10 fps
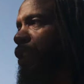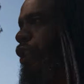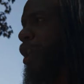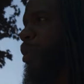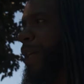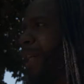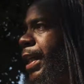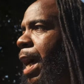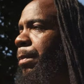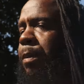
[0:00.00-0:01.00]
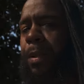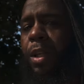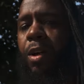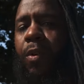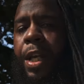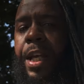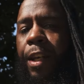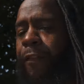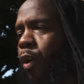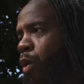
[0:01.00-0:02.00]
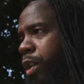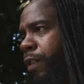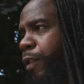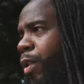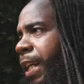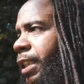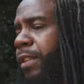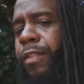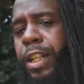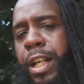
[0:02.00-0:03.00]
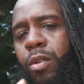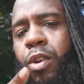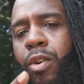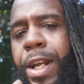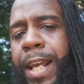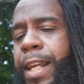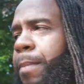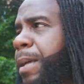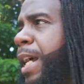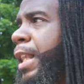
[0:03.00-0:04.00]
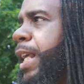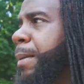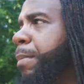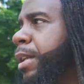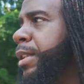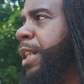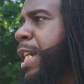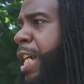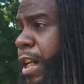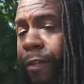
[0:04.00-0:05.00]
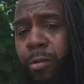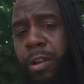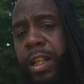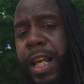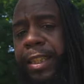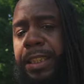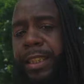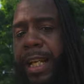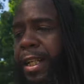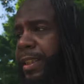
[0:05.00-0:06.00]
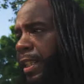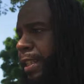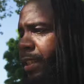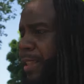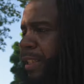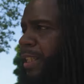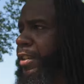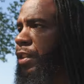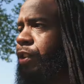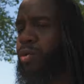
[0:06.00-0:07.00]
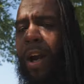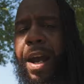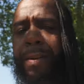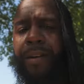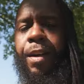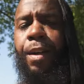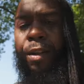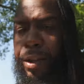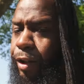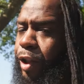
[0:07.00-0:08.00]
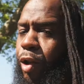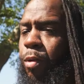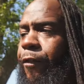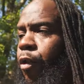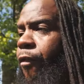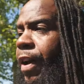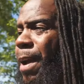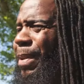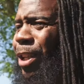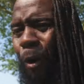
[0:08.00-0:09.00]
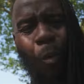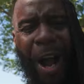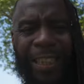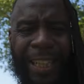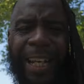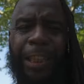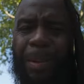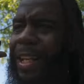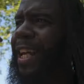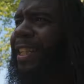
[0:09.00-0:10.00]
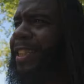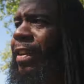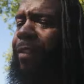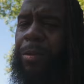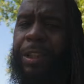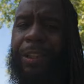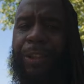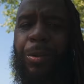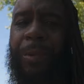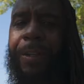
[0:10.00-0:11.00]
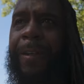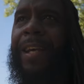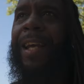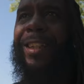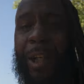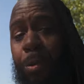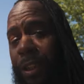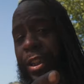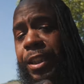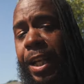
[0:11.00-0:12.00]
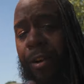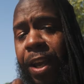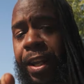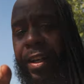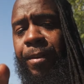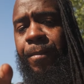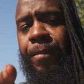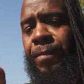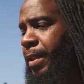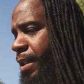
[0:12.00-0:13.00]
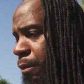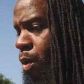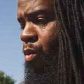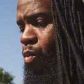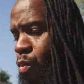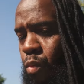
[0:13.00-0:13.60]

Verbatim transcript: the show in the comments below. And of course, if you like this video, go ahead and hit me that like button. And if you really like this content, consider subscribing to the Q Review family. Go watch X-Men 97. What are you doing? And don't just stare at it. Whoa.